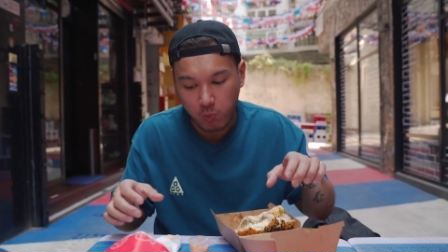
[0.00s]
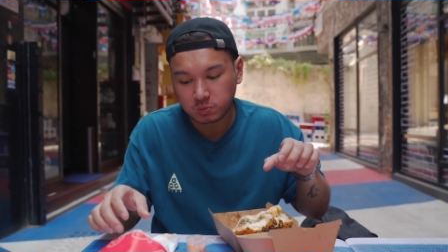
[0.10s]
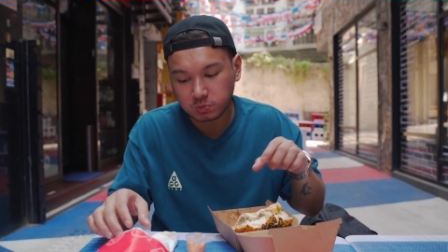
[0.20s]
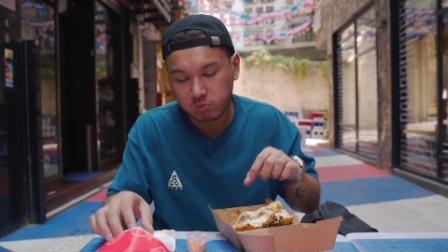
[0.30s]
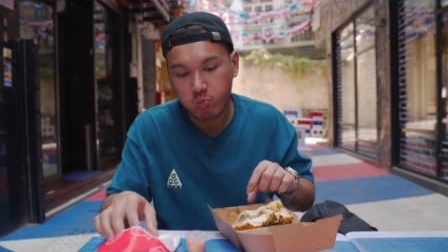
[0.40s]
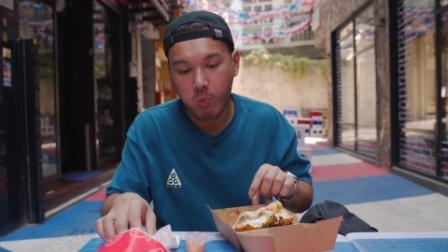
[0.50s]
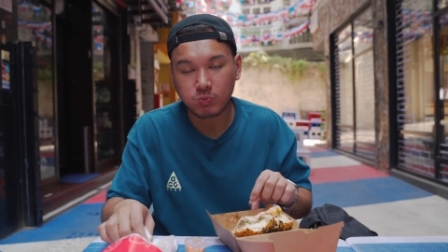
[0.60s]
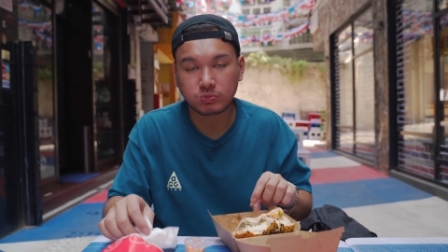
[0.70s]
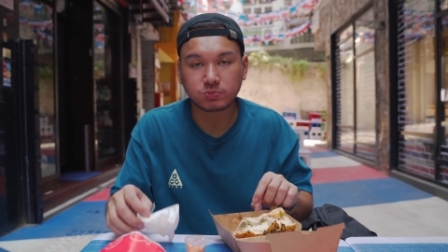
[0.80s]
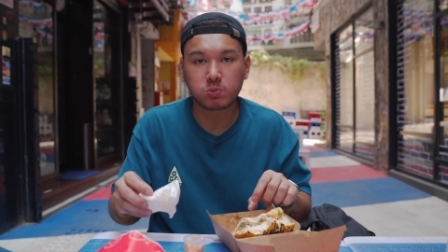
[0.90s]
Guys, we don't
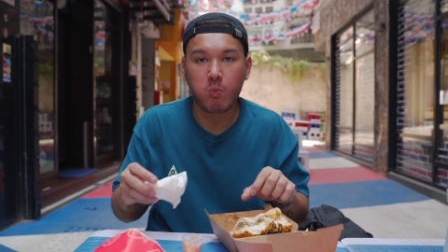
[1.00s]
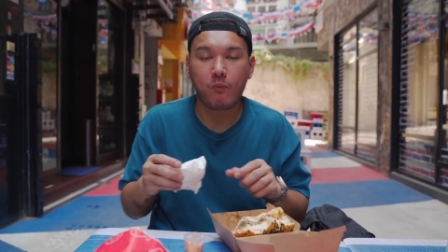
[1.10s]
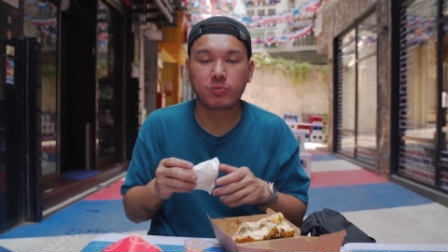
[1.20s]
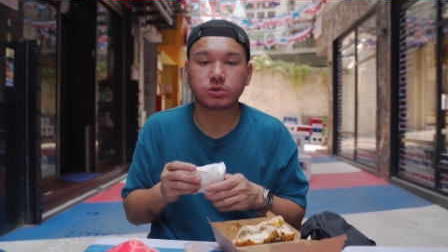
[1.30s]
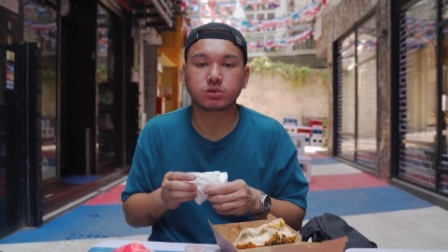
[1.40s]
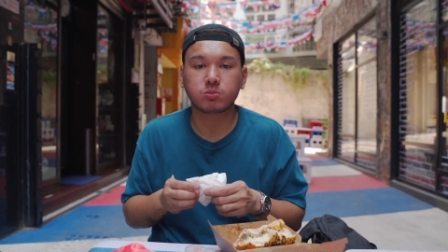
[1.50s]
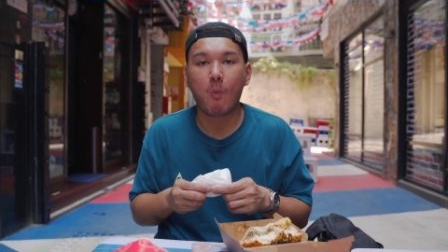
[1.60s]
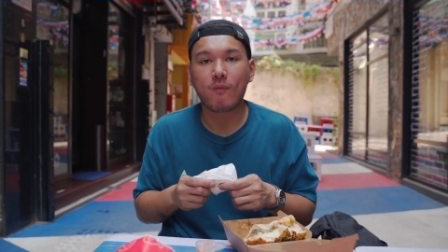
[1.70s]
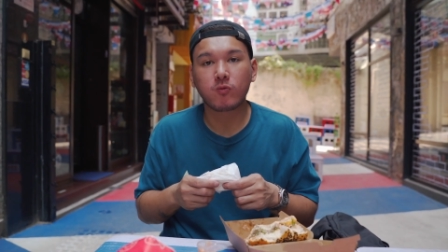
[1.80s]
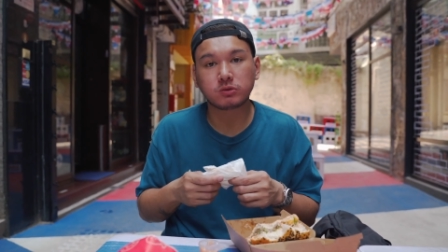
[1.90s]
have any complaints,
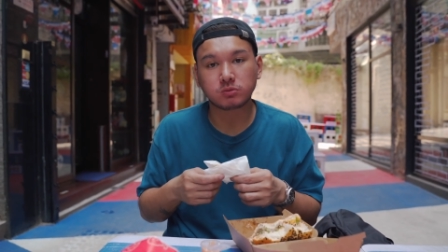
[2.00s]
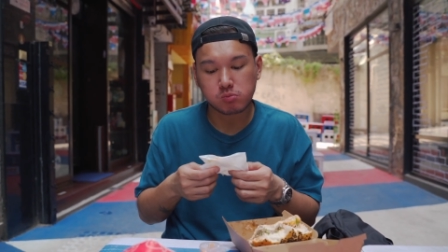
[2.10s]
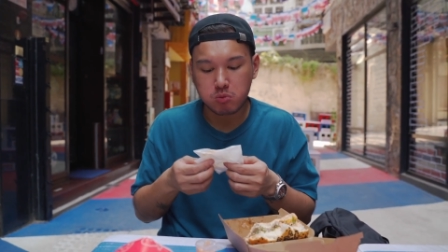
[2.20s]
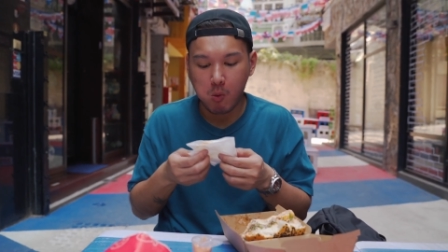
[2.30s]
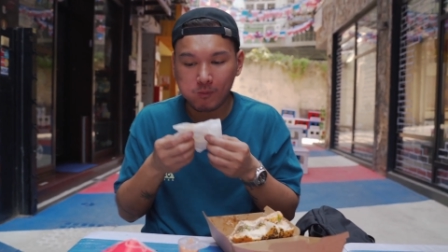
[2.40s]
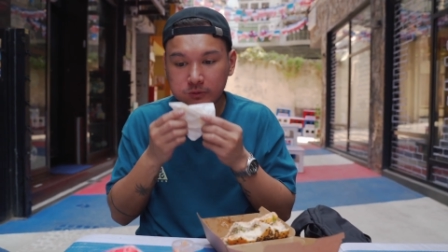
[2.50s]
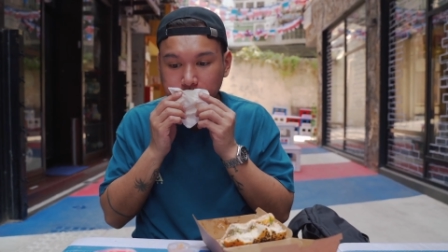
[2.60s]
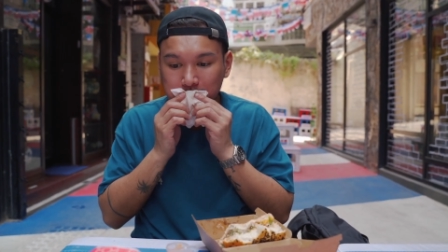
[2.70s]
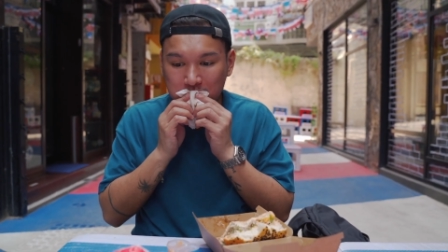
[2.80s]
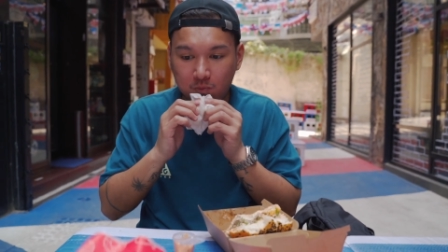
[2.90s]
okay? It's just
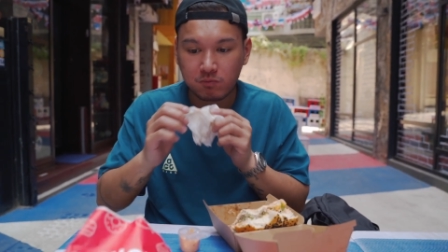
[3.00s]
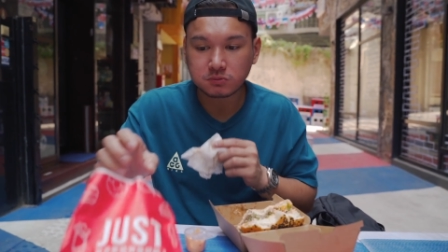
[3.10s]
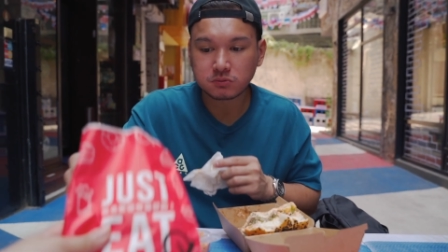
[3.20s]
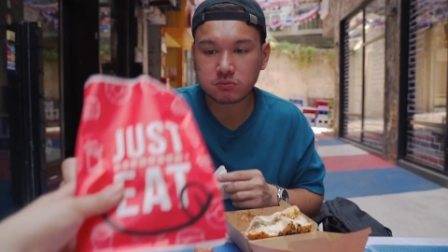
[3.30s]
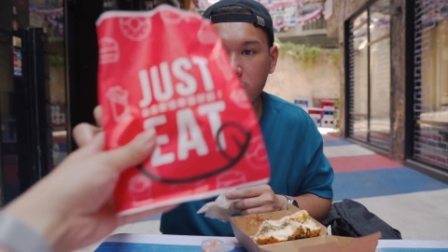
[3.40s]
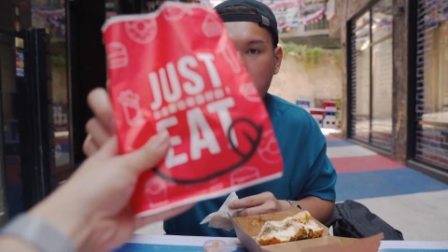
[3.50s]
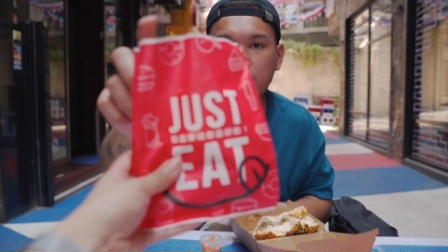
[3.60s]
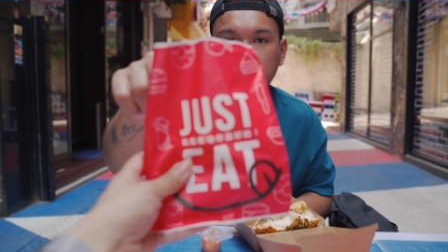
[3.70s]
just